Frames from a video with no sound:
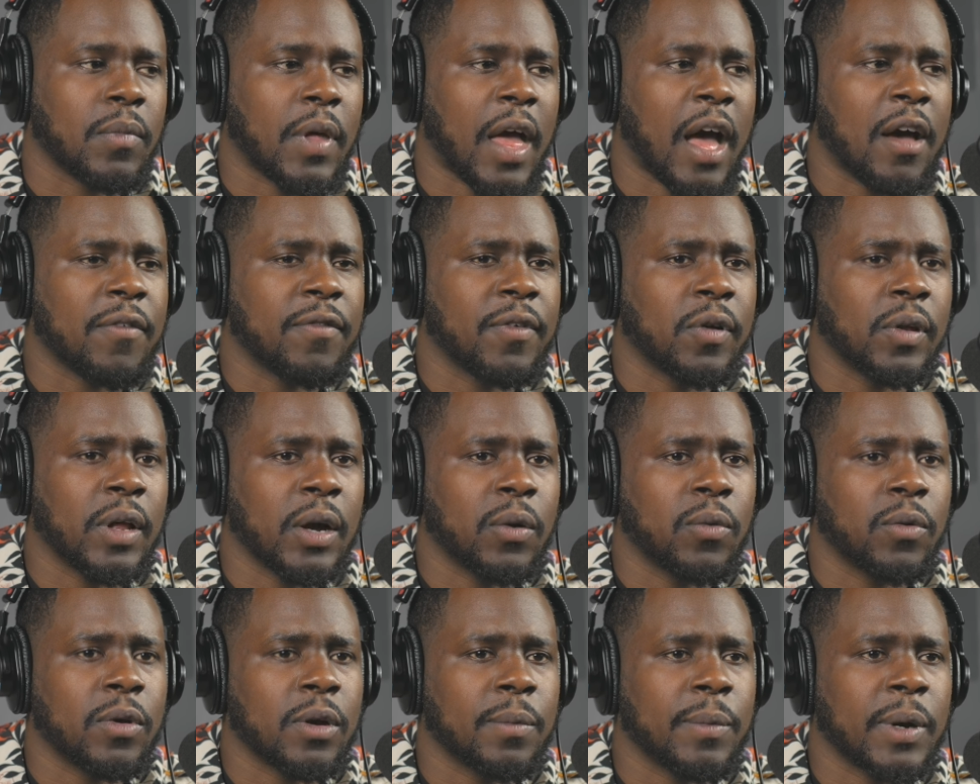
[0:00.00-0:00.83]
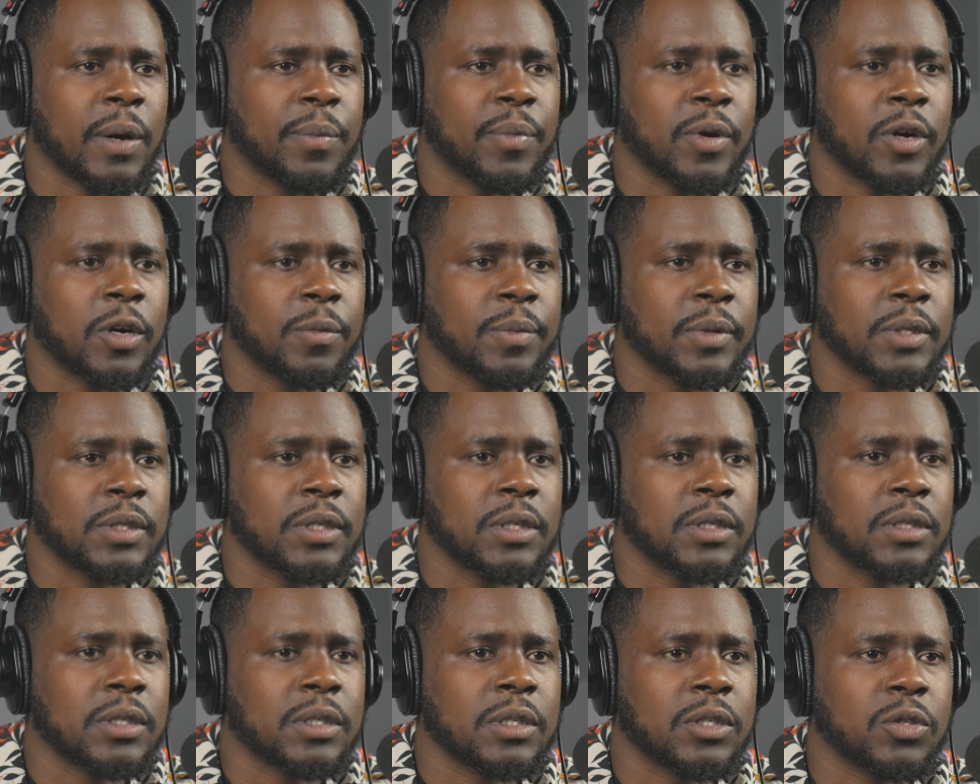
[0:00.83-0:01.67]
I feel like one of my
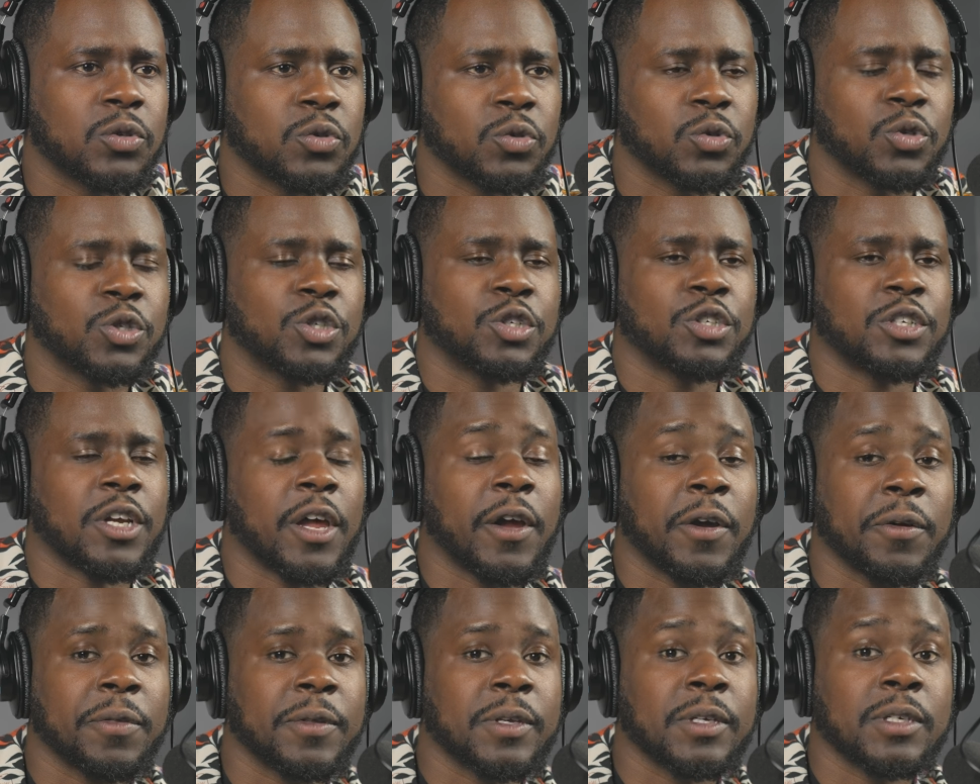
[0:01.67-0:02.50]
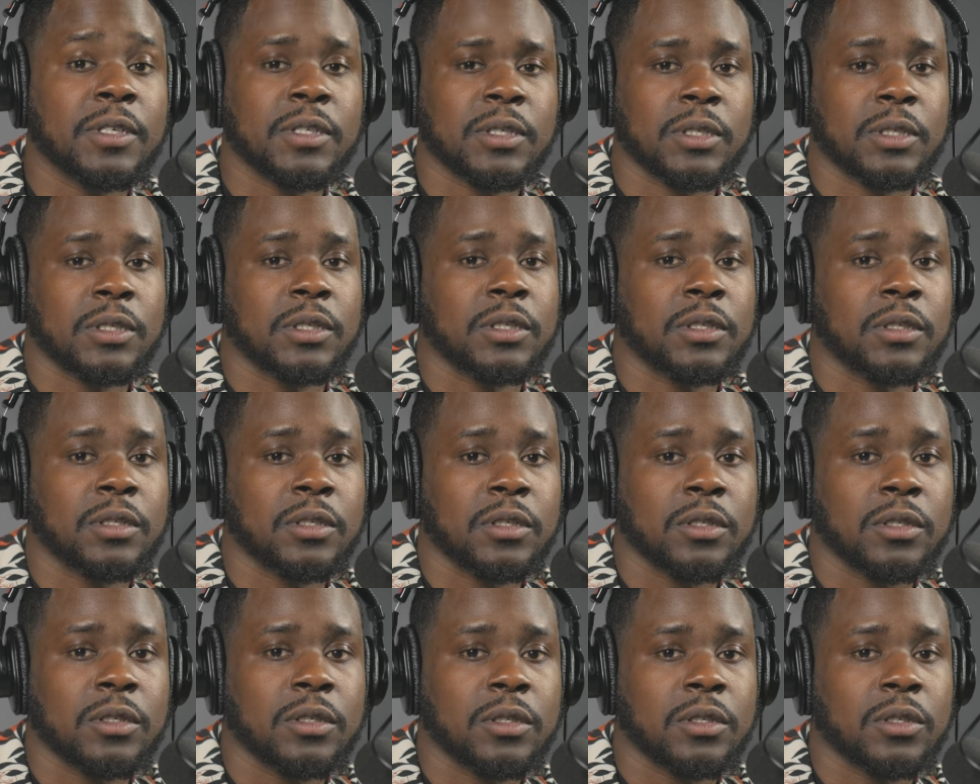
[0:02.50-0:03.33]
purposes is to share these
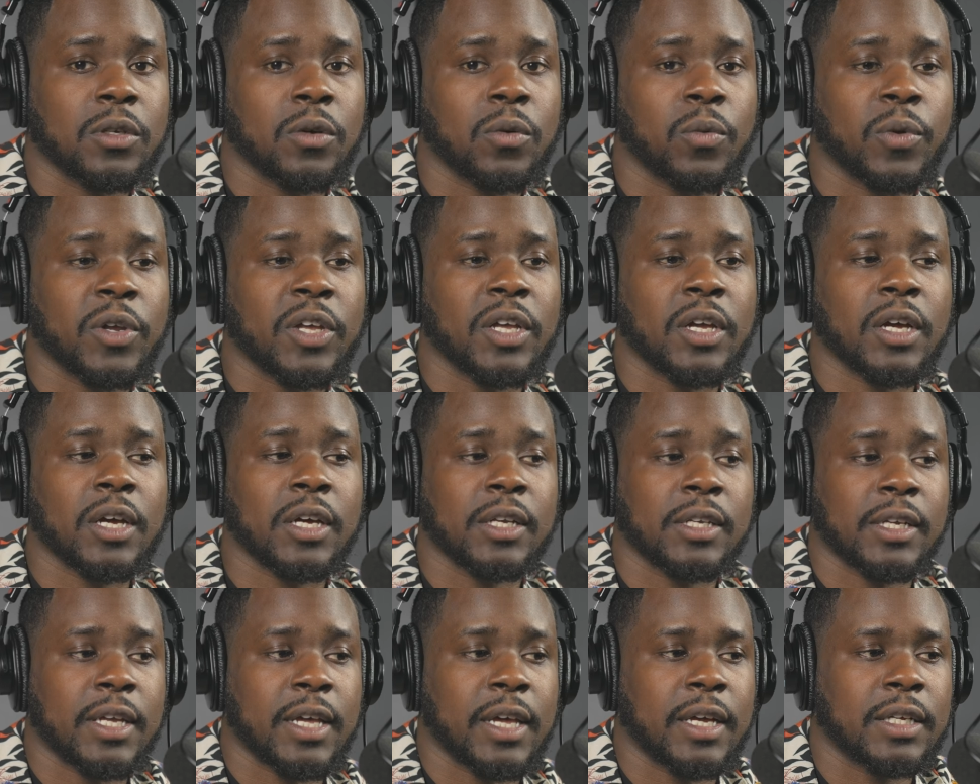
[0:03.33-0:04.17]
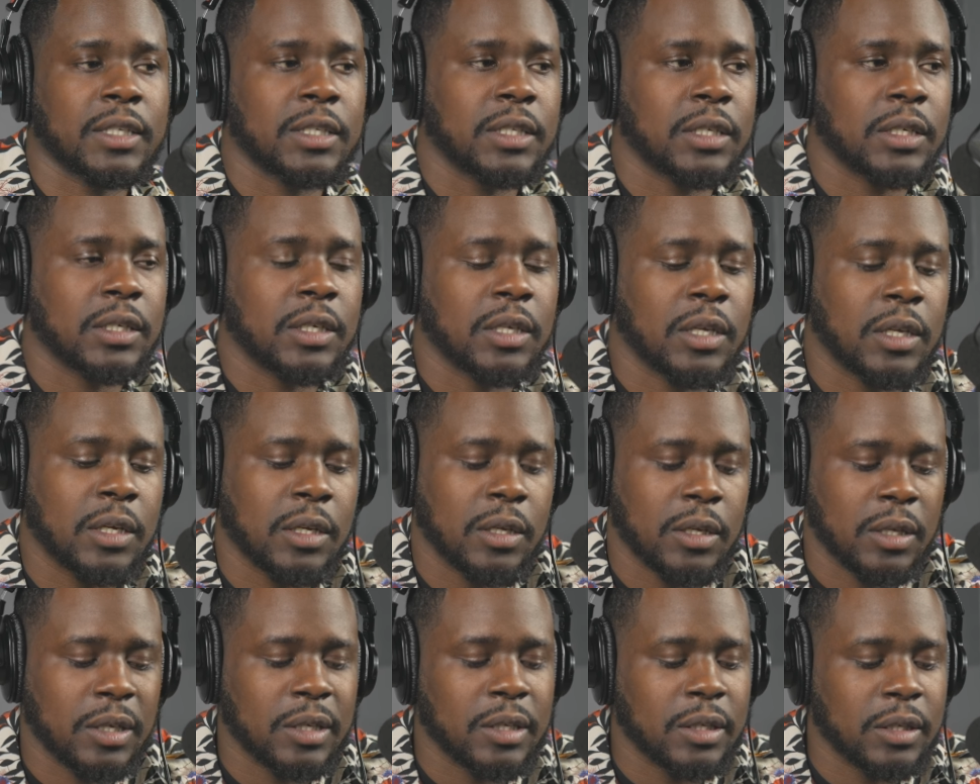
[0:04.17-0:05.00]
things so we can connect
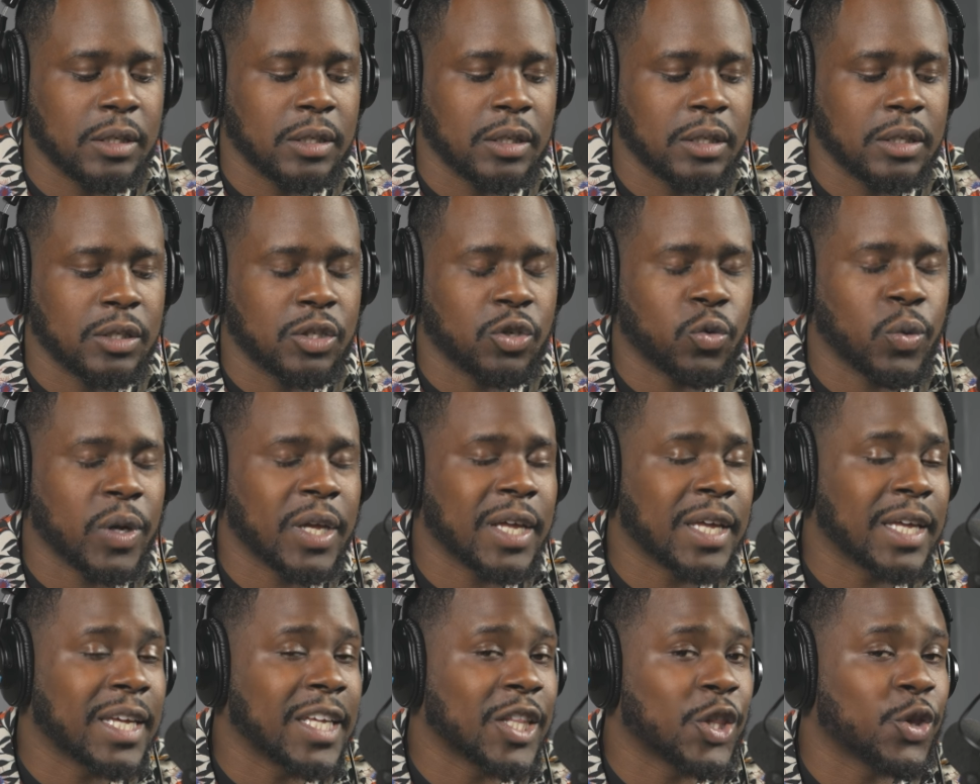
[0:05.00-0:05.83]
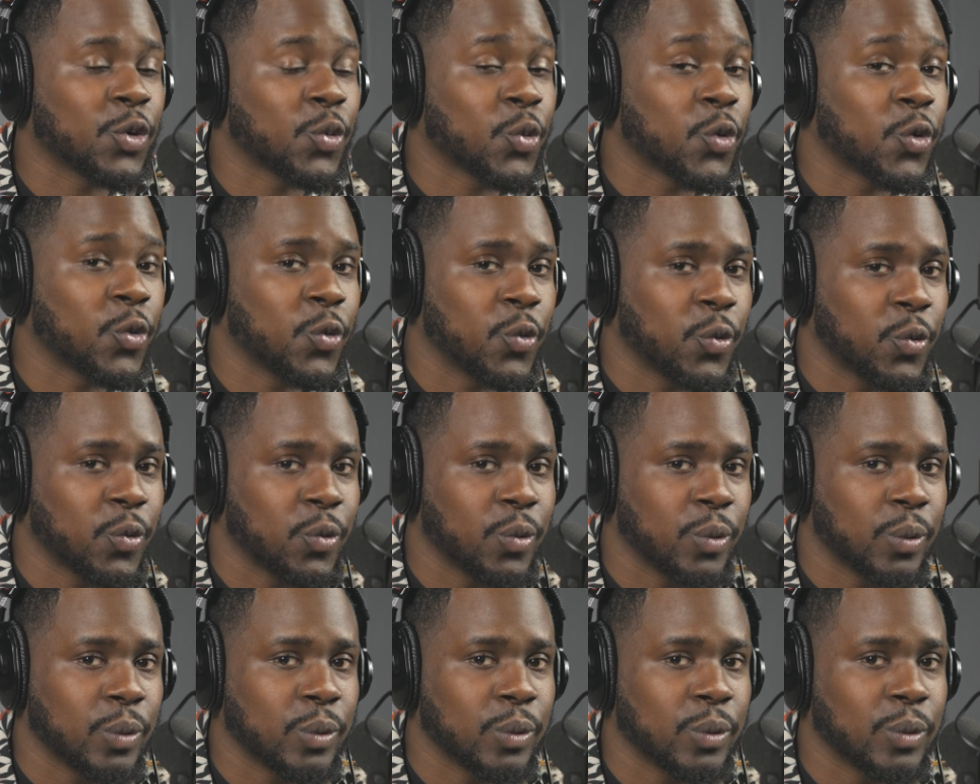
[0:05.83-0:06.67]
and so we can get through,
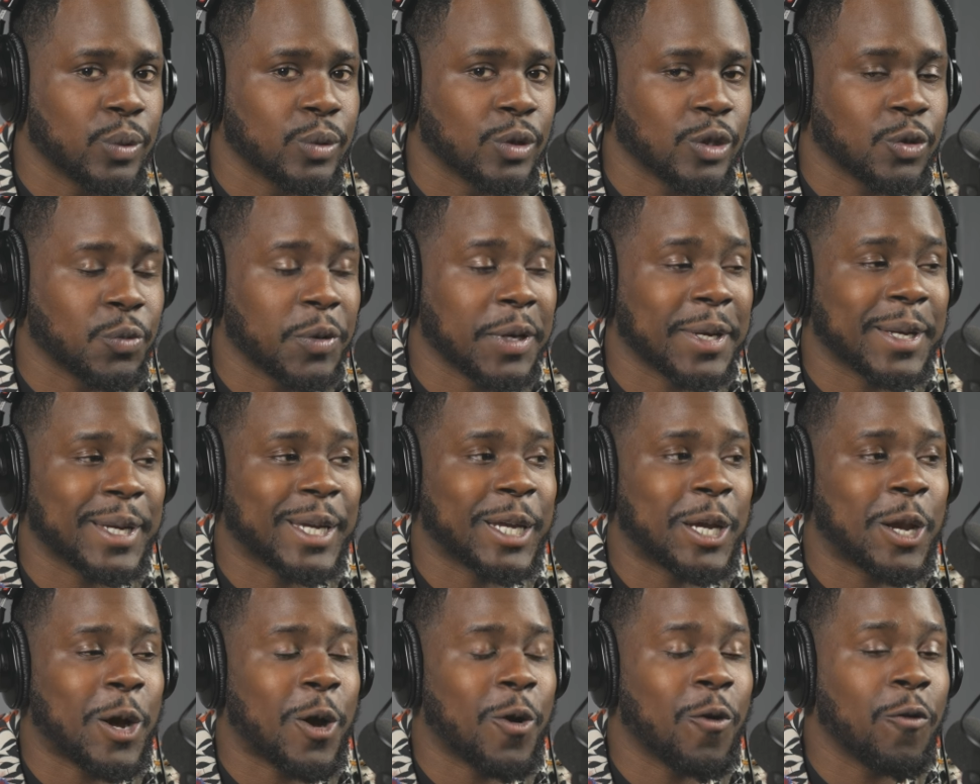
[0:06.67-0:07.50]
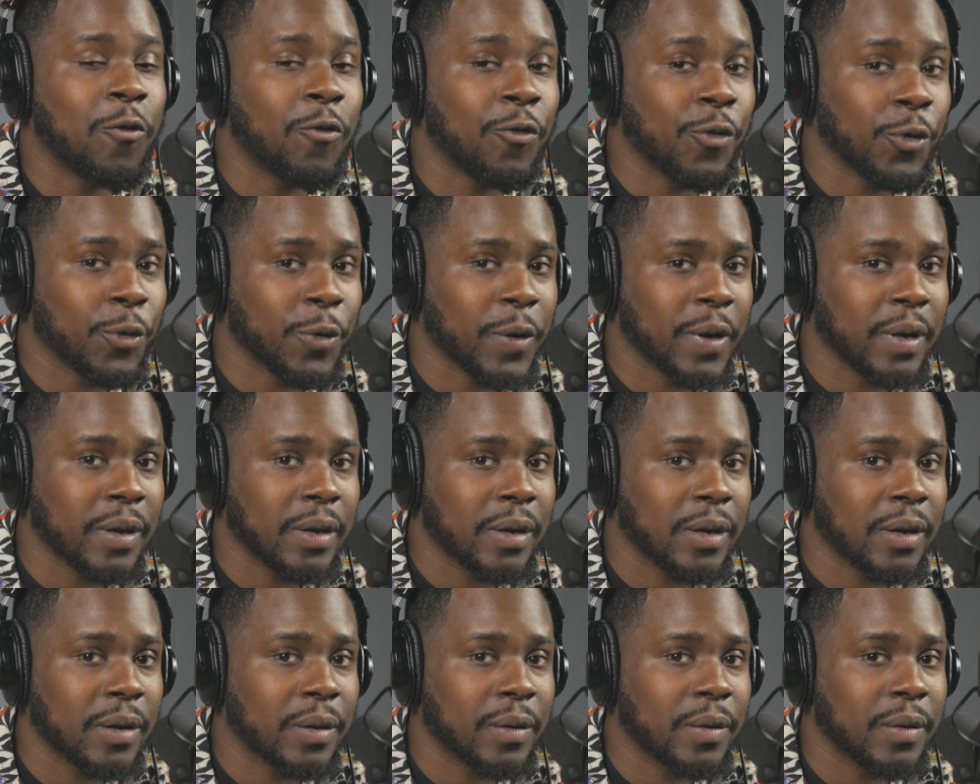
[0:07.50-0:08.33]
so we can get over it.
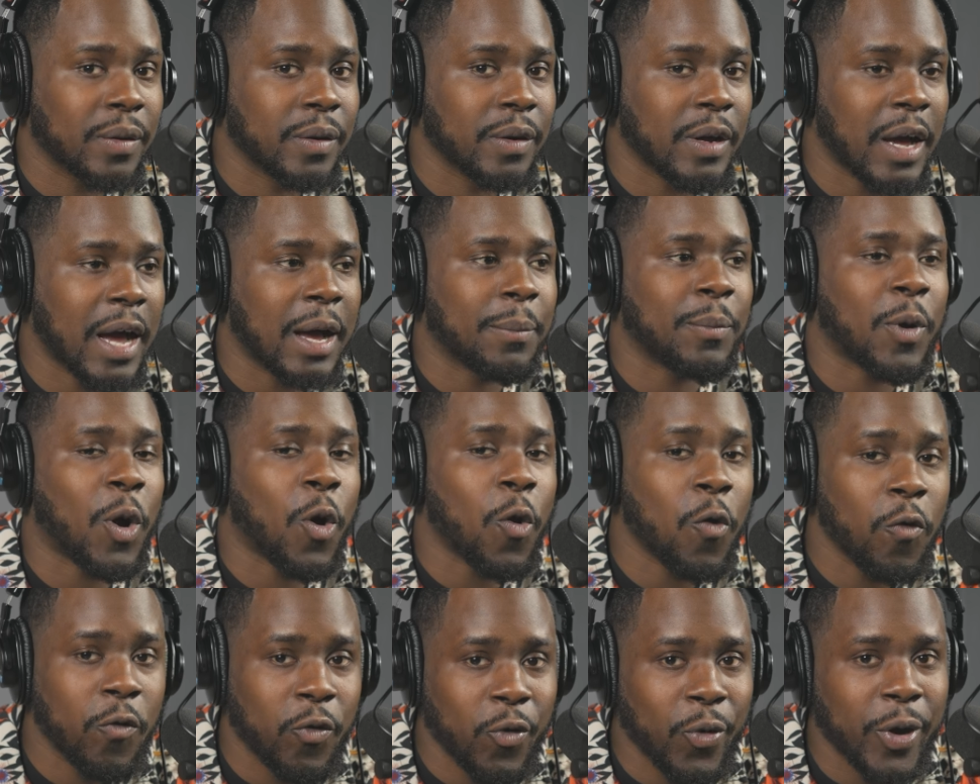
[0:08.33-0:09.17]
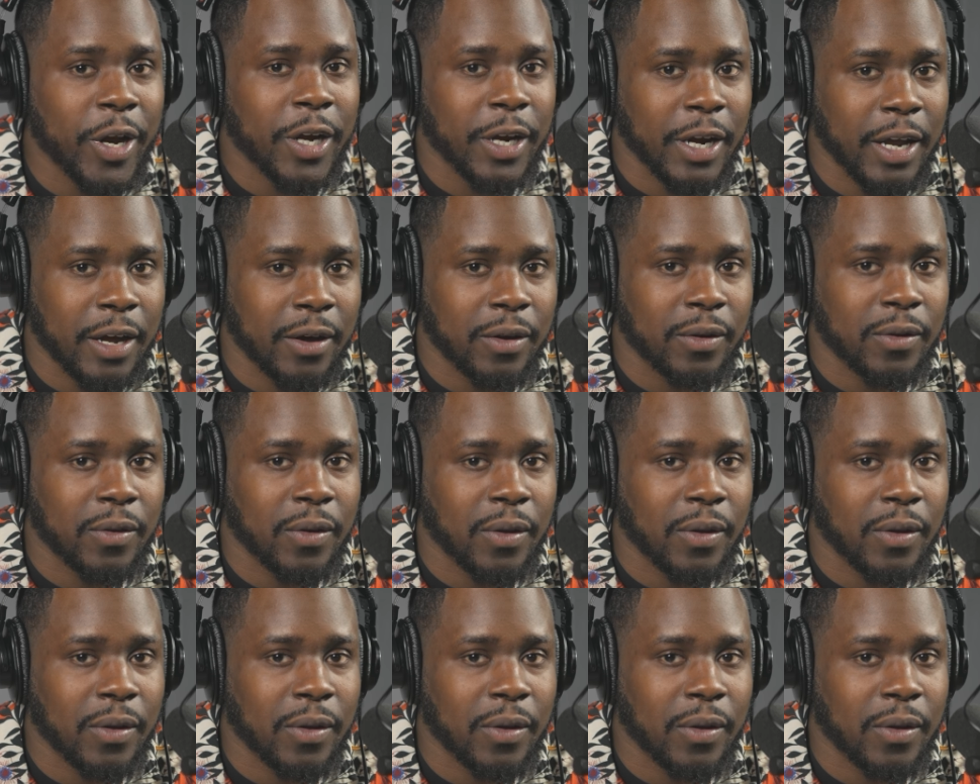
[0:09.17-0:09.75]
I'm over it now.